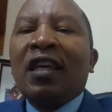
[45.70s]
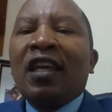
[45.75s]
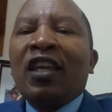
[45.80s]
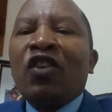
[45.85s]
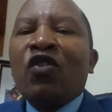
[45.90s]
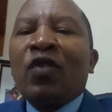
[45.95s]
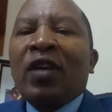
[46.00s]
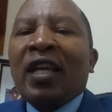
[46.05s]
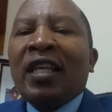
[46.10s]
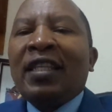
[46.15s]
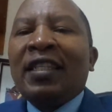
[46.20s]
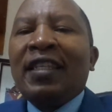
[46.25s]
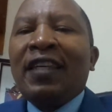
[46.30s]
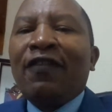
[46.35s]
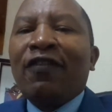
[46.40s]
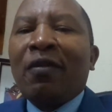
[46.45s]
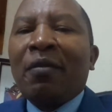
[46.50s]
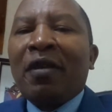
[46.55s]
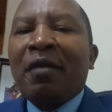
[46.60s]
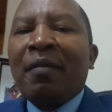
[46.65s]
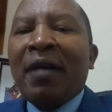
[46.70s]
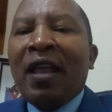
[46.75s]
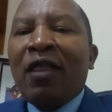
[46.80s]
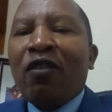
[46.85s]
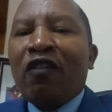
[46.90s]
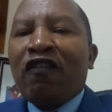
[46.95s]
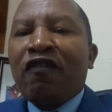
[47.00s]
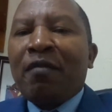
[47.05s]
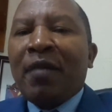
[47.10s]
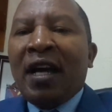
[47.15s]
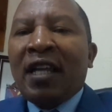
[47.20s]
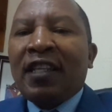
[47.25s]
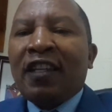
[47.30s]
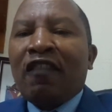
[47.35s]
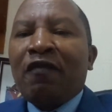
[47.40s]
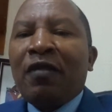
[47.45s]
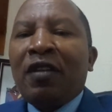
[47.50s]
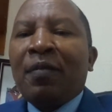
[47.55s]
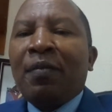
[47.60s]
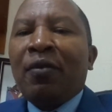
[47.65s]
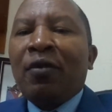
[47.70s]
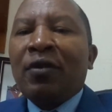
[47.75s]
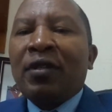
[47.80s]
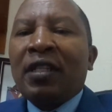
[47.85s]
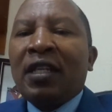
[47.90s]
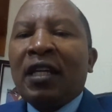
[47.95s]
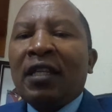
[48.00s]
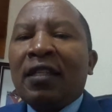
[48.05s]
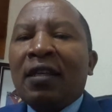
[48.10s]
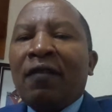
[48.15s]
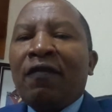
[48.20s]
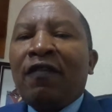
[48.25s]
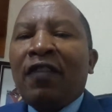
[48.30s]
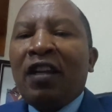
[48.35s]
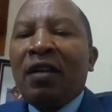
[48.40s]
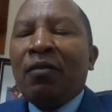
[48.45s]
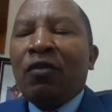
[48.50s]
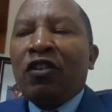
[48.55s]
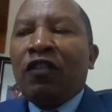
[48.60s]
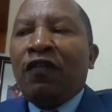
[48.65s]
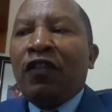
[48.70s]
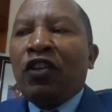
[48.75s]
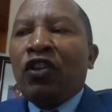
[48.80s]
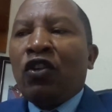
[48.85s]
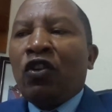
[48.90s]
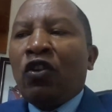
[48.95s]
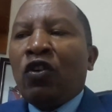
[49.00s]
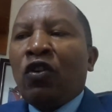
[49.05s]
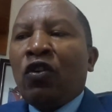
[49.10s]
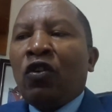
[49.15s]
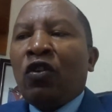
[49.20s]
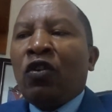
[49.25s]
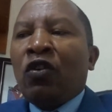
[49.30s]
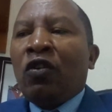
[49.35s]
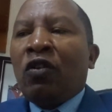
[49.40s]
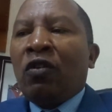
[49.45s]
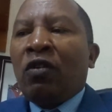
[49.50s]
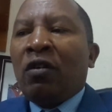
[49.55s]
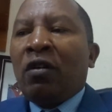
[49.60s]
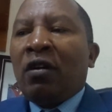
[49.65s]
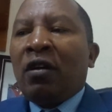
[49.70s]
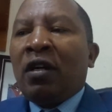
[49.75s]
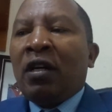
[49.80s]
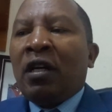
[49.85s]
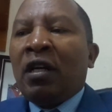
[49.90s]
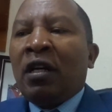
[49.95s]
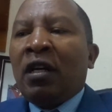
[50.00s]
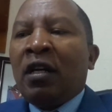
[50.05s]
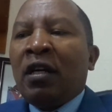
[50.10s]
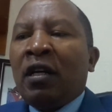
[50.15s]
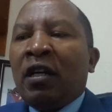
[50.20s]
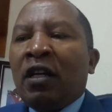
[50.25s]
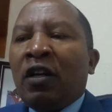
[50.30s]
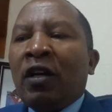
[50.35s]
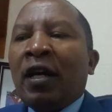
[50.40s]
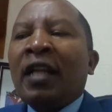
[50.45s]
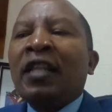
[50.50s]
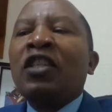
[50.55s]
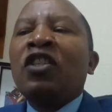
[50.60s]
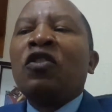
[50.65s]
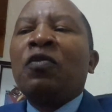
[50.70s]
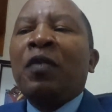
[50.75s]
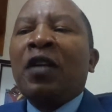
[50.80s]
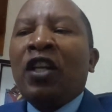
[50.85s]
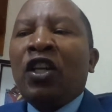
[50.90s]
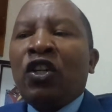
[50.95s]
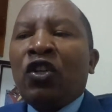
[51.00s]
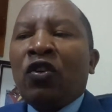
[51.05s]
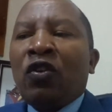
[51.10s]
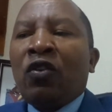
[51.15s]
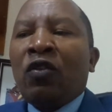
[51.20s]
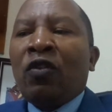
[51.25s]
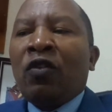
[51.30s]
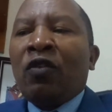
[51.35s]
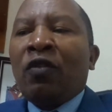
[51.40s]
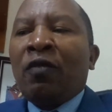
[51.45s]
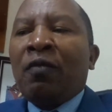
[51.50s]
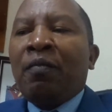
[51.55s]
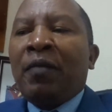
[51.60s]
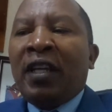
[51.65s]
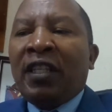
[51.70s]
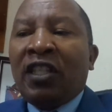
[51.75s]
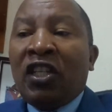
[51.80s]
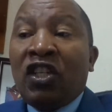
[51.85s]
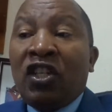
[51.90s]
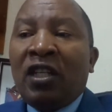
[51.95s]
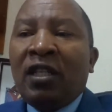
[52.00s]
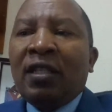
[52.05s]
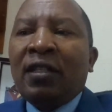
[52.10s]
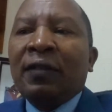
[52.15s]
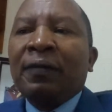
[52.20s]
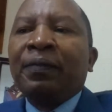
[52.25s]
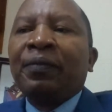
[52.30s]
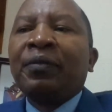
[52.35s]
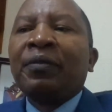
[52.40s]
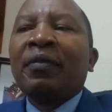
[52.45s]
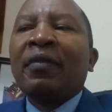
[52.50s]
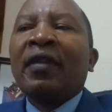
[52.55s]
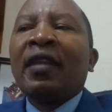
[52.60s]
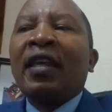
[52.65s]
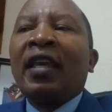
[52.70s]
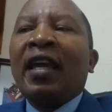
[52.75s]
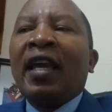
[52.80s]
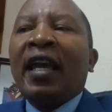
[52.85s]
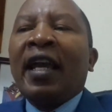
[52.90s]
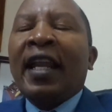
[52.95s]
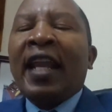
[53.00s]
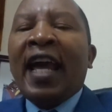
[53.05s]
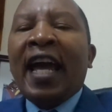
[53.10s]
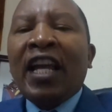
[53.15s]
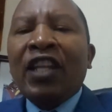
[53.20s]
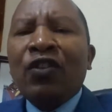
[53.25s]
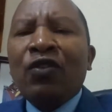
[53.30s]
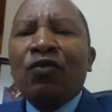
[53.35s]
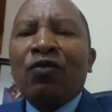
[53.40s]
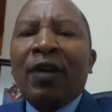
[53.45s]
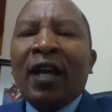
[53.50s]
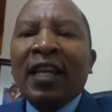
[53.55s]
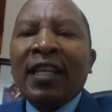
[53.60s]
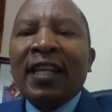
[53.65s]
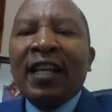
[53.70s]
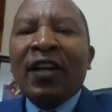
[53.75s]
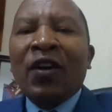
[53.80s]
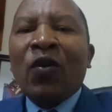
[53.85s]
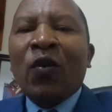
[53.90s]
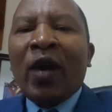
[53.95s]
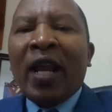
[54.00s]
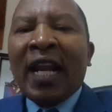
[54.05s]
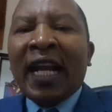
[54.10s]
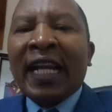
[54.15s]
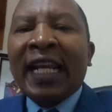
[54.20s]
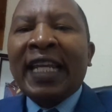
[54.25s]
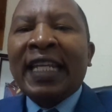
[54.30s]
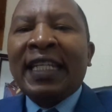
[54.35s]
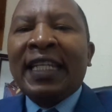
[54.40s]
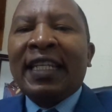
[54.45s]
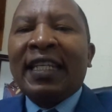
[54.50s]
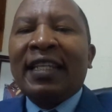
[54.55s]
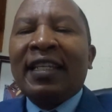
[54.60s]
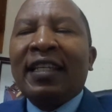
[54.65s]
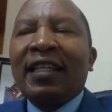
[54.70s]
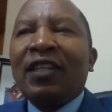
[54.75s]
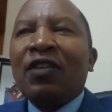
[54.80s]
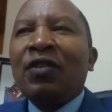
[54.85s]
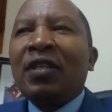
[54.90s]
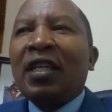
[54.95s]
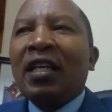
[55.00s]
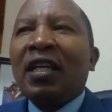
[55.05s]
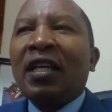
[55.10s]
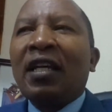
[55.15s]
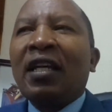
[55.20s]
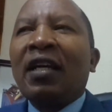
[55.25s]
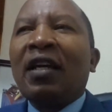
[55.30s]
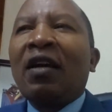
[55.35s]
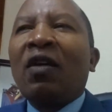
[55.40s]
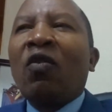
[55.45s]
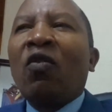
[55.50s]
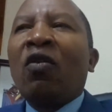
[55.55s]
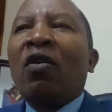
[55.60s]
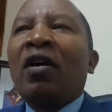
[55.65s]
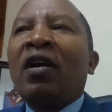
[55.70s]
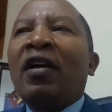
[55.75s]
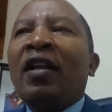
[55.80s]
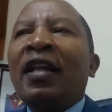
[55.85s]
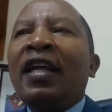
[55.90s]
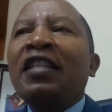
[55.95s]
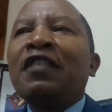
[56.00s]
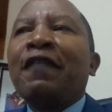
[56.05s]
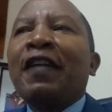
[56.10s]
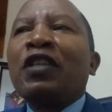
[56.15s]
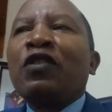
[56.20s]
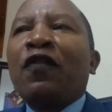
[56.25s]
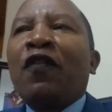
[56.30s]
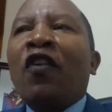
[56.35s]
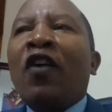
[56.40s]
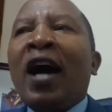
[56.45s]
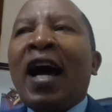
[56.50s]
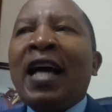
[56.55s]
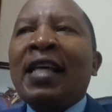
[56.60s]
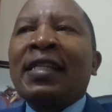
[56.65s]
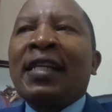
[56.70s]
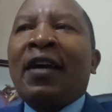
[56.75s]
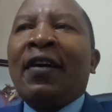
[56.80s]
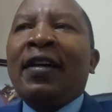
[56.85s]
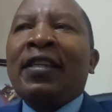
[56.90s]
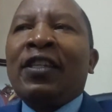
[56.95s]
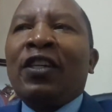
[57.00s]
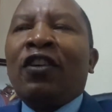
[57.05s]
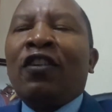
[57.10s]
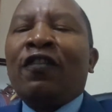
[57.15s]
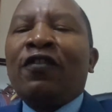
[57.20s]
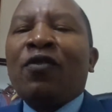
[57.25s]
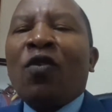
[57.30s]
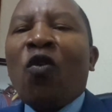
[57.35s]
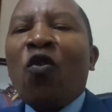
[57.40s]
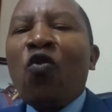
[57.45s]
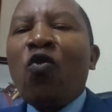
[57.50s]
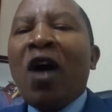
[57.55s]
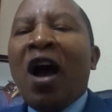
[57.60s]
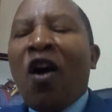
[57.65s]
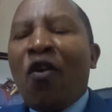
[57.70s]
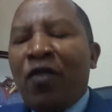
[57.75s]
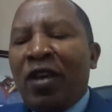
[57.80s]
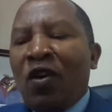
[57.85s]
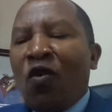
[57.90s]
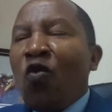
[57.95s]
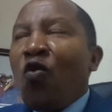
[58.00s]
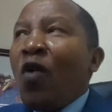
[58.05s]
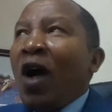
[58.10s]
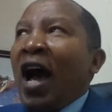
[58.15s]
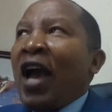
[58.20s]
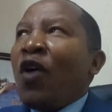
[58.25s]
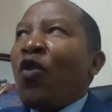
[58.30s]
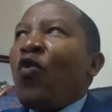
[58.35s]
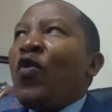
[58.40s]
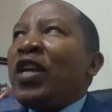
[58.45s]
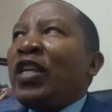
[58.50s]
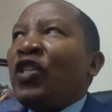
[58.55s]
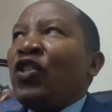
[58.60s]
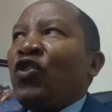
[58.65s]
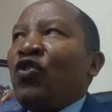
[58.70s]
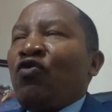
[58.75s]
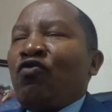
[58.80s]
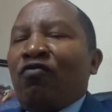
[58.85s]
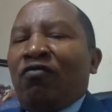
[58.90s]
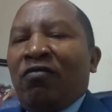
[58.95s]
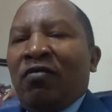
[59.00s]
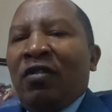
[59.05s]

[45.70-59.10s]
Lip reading: you can see from the month of March I've been posting some very motivational and inspirational messages, and I urge you to kindly go and read. You see, let's first of all ask ourselves, who are we? Who is you?